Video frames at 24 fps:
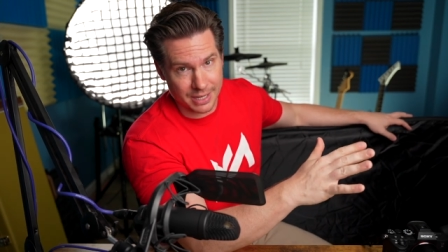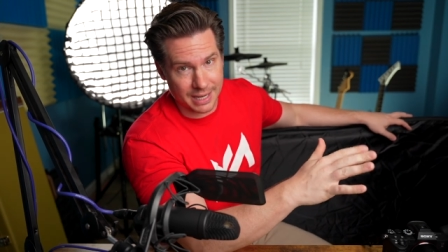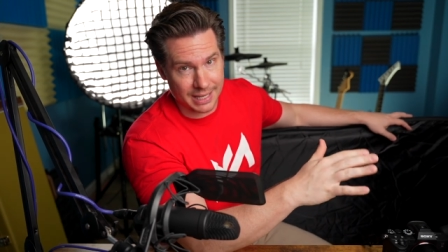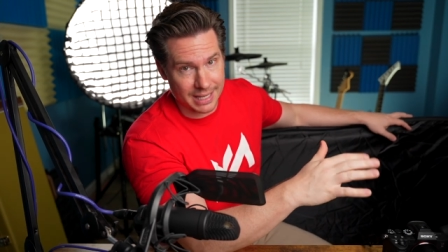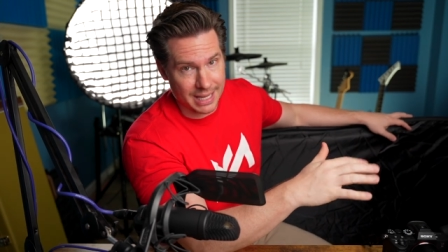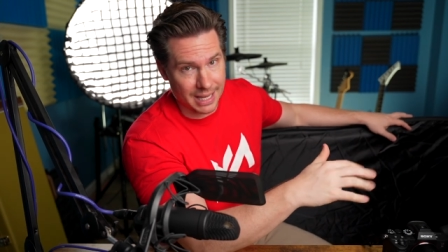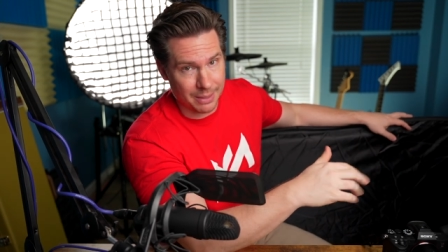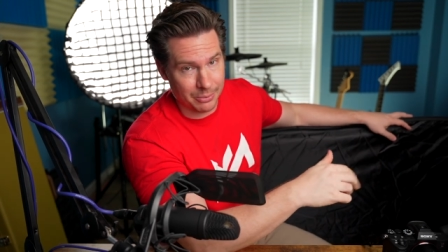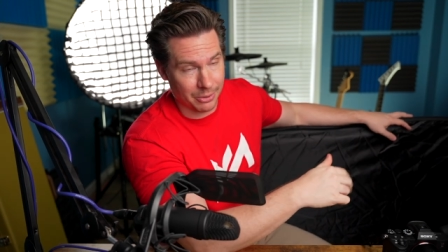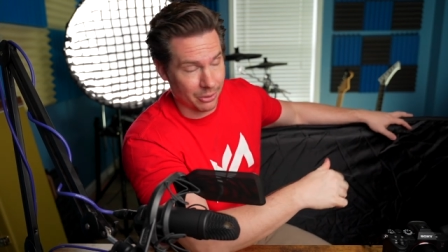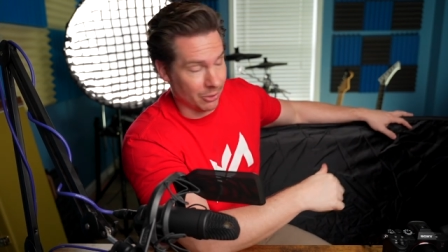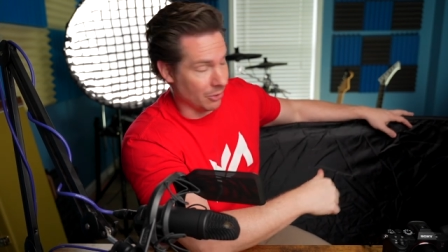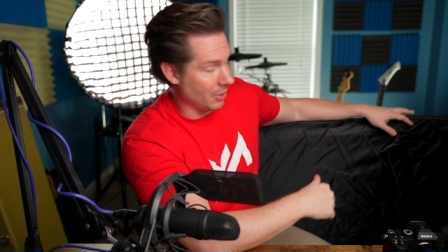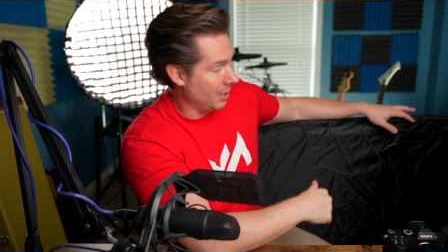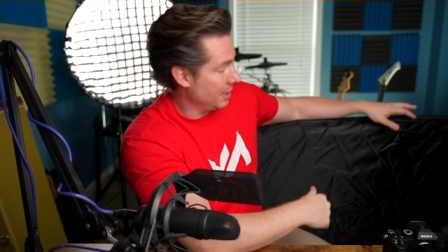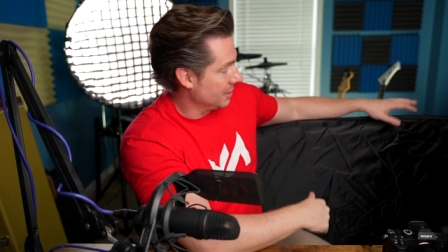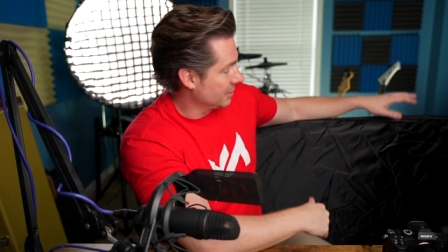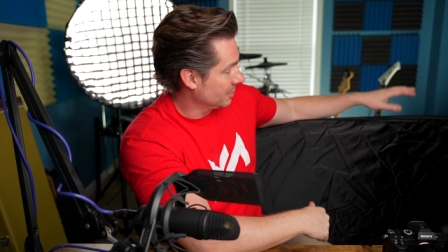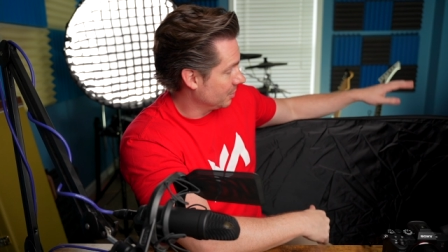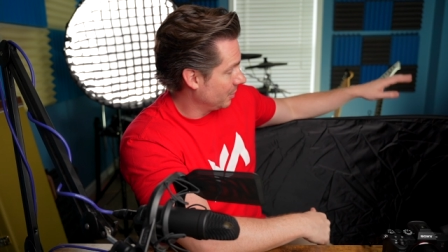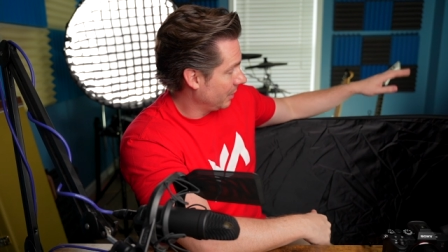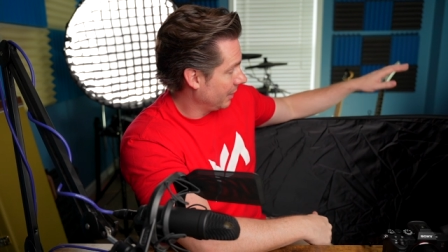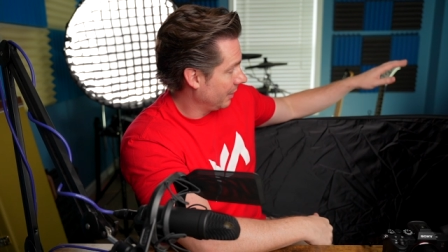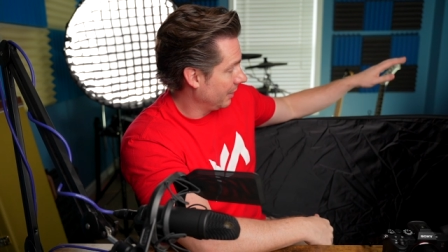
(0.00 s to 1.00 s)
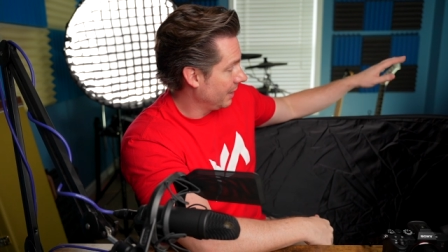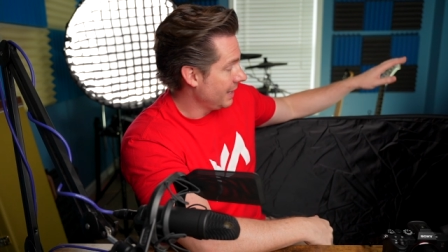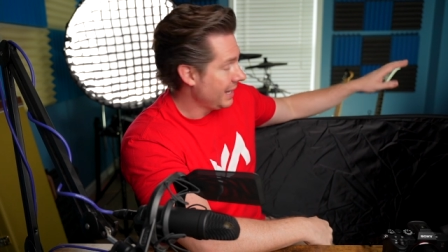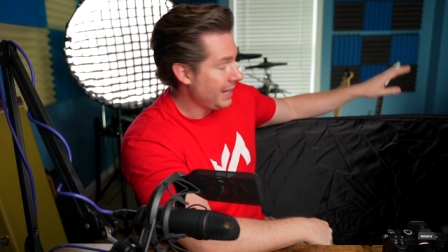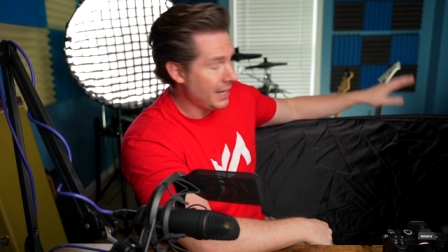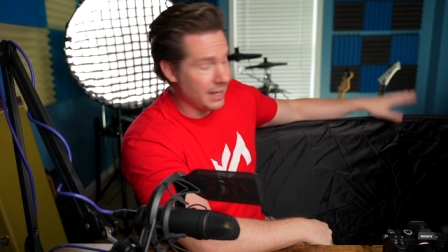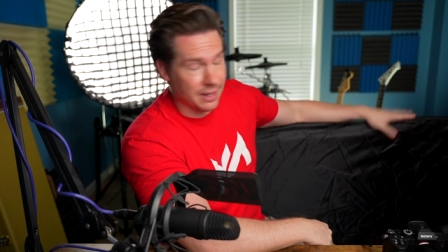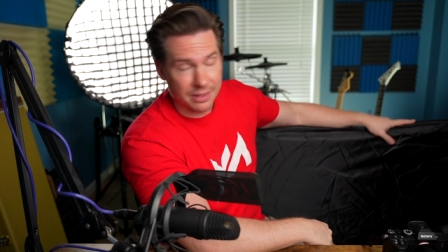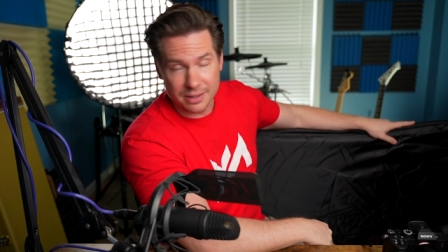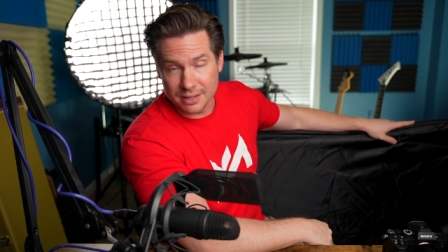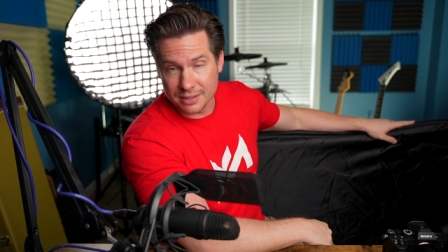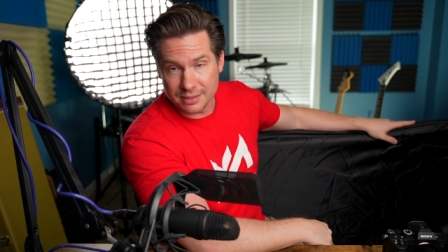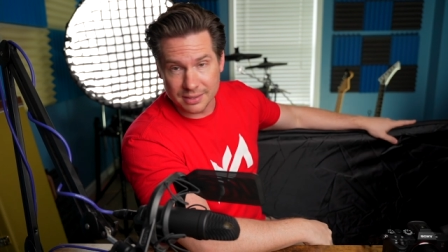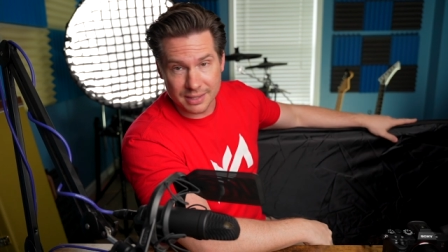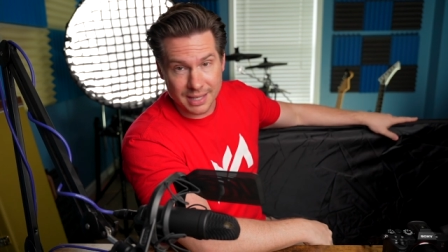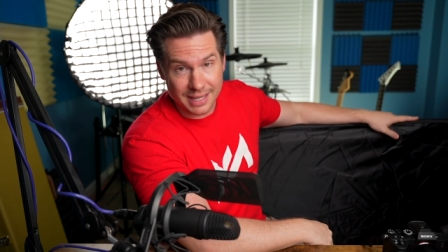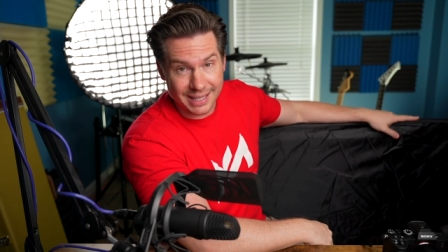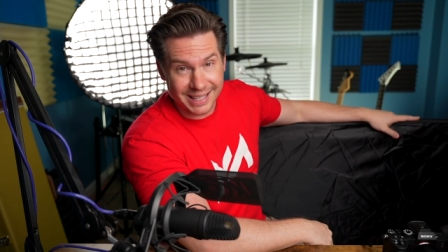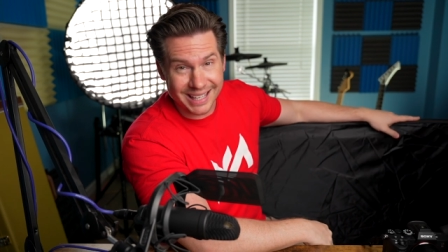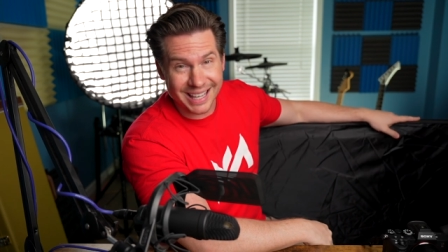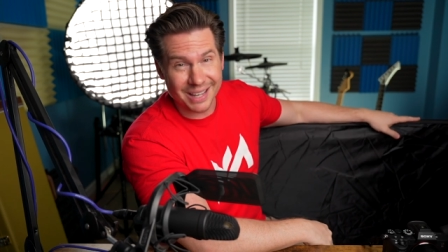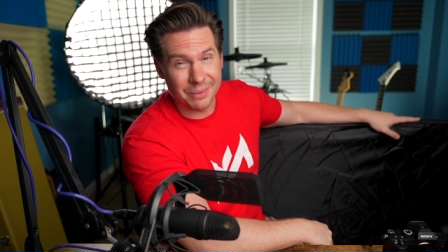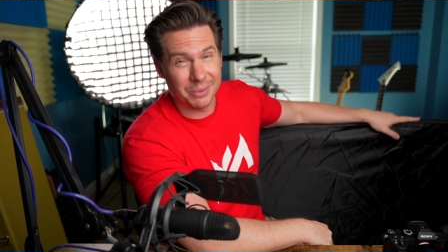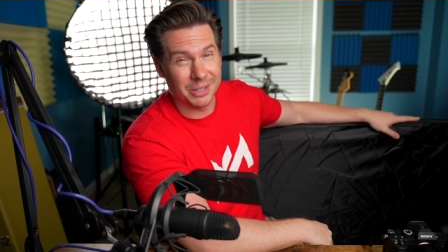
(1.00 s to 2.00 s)
I came across where this
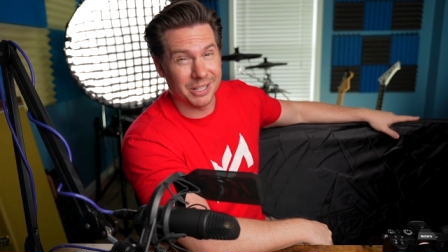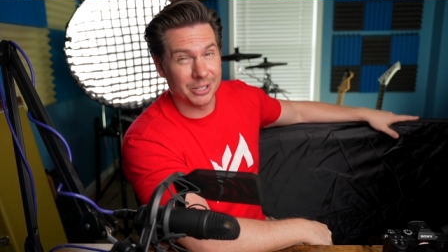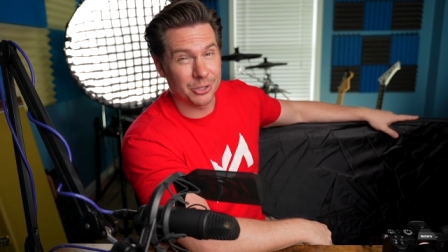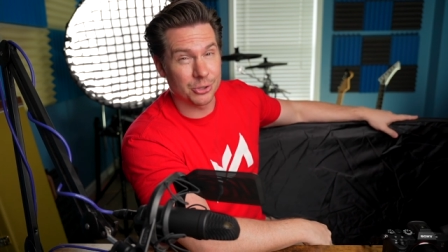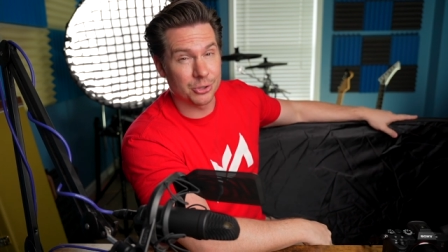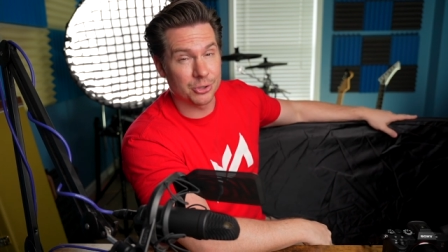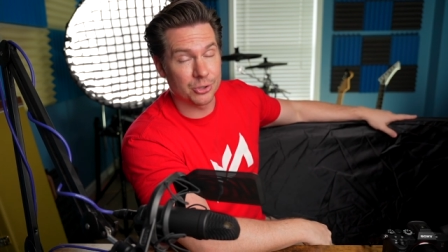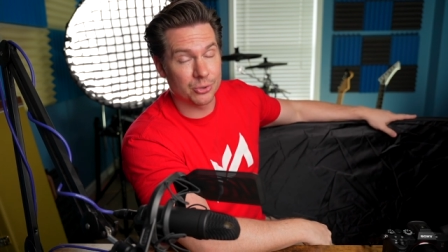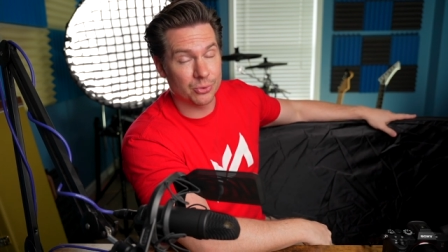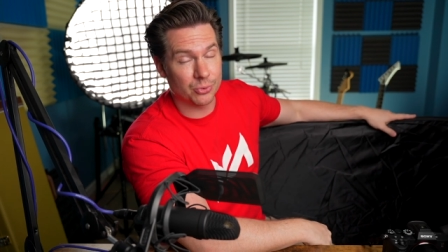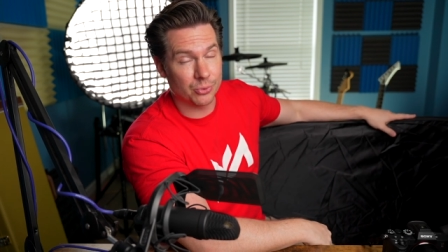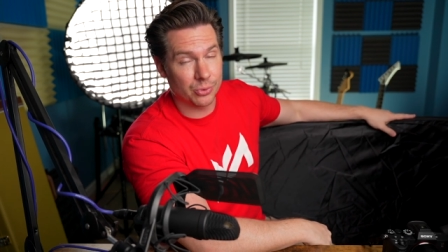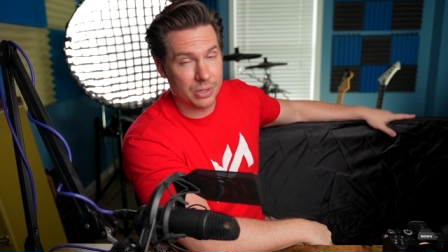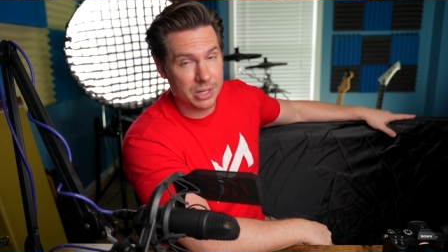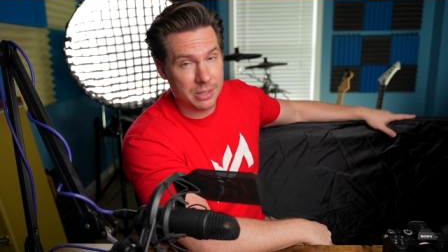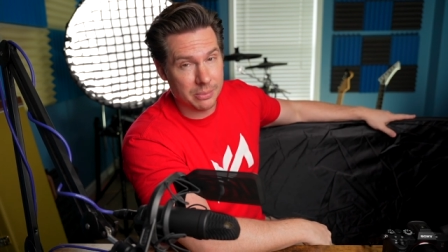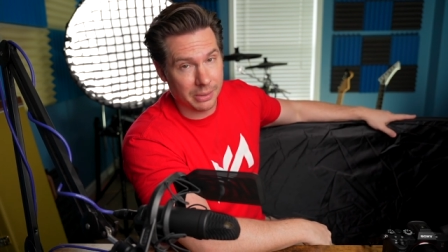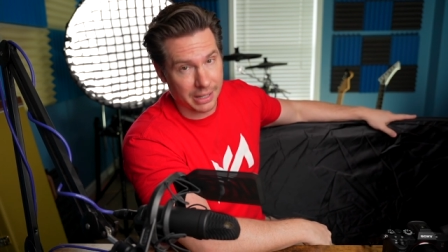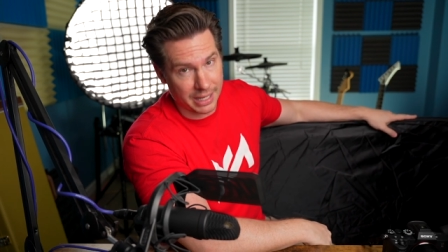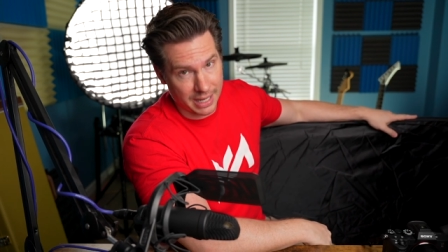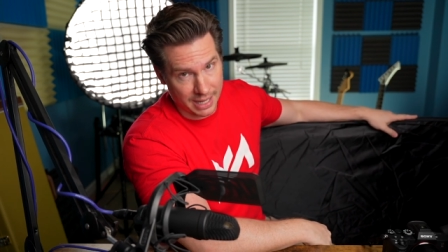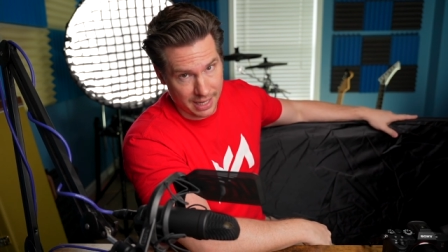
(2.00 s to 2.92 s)
thing came in extremely